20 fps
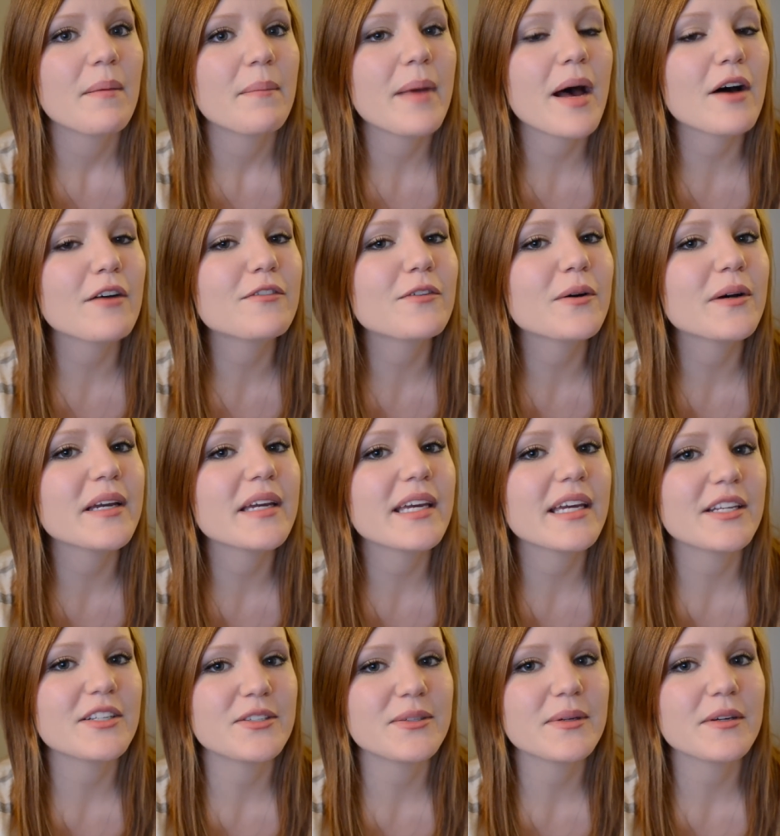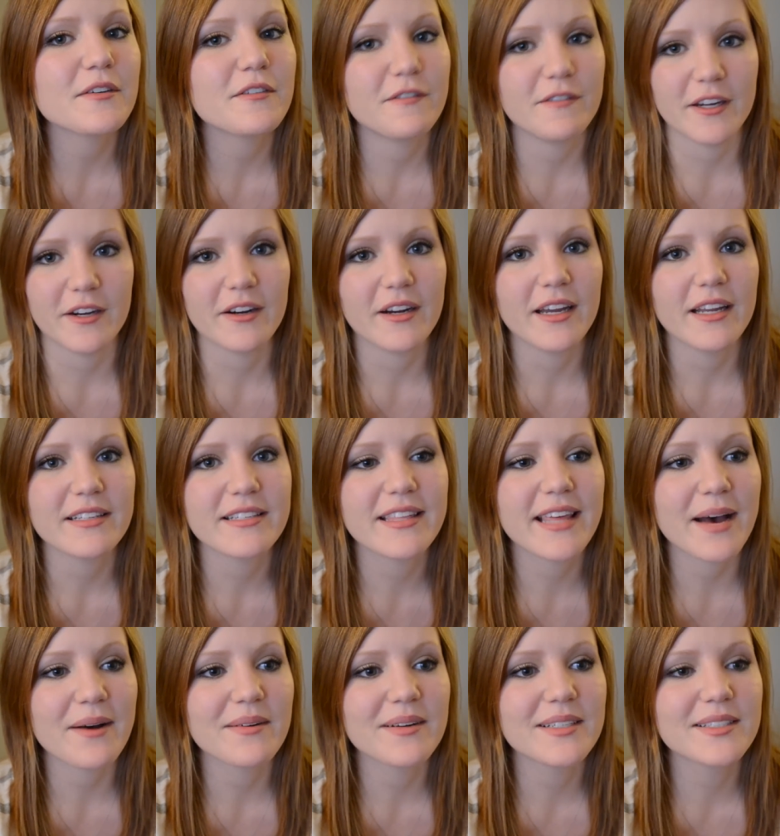Malfoy into a ferret.
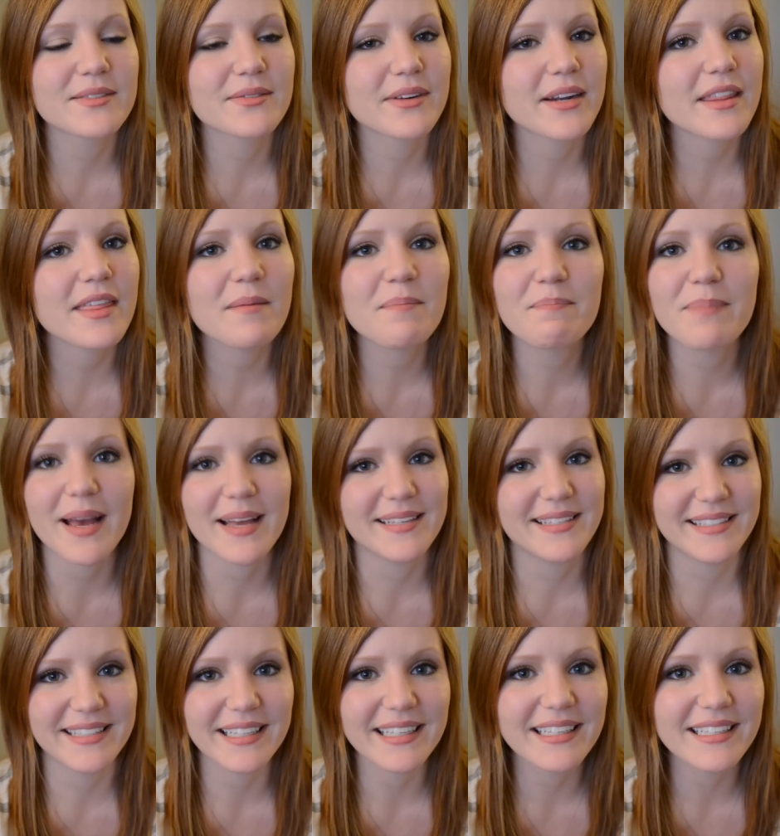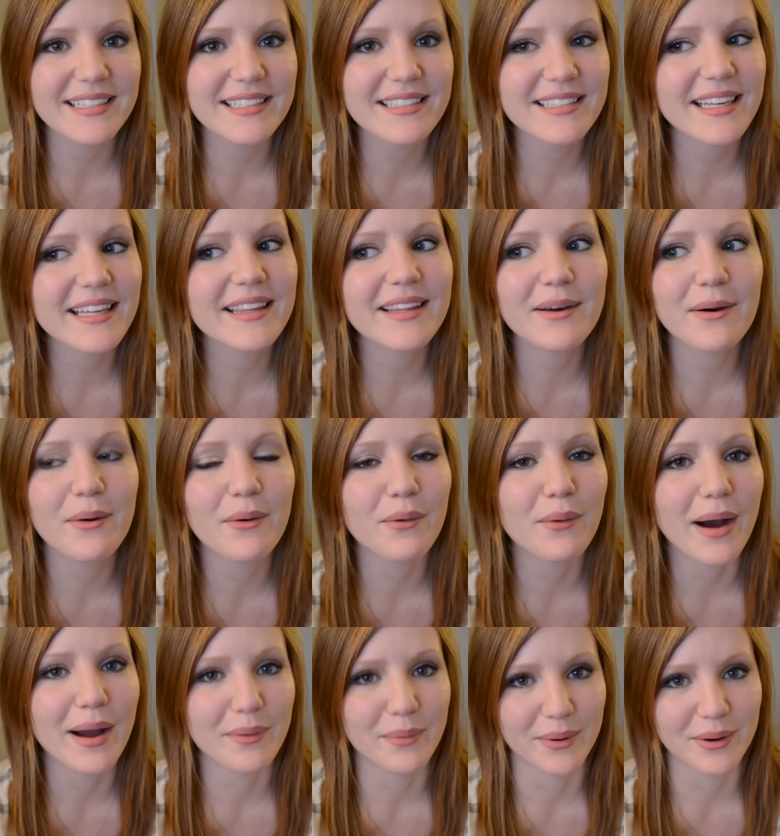That was one of the best scenes in the whole
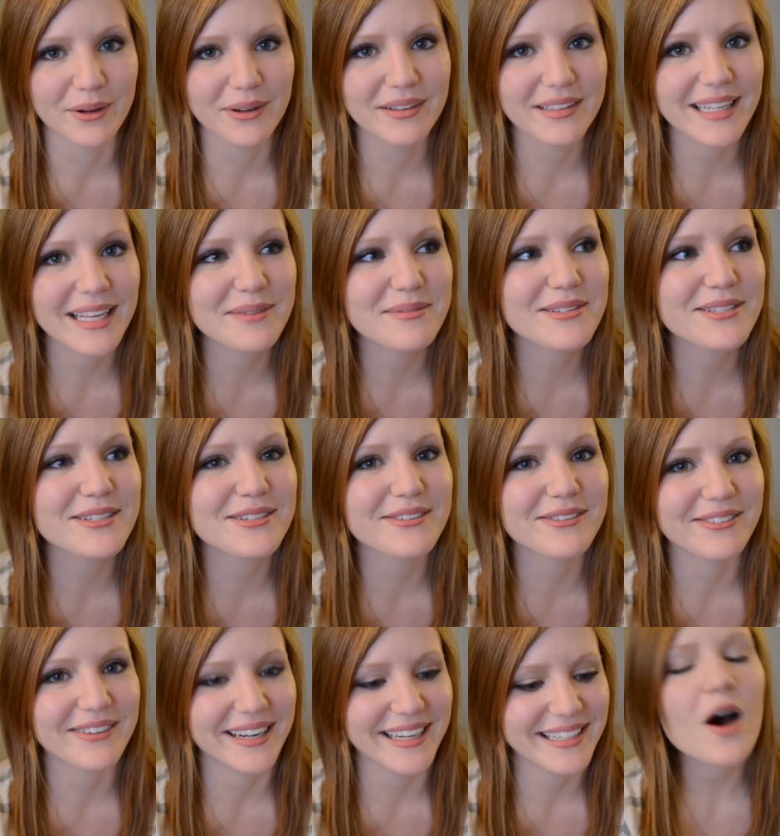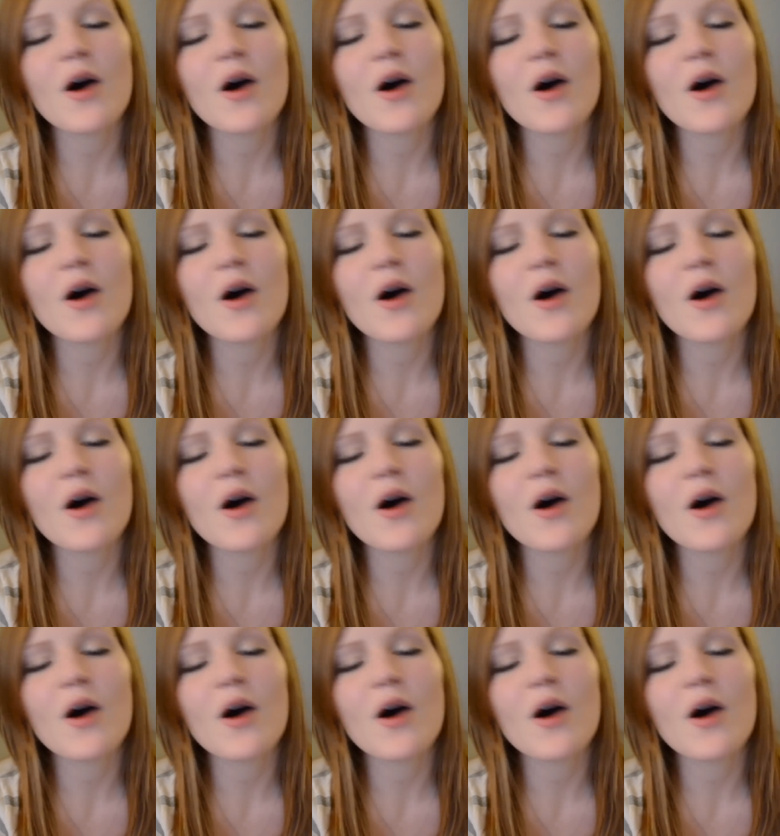wide world. It was great.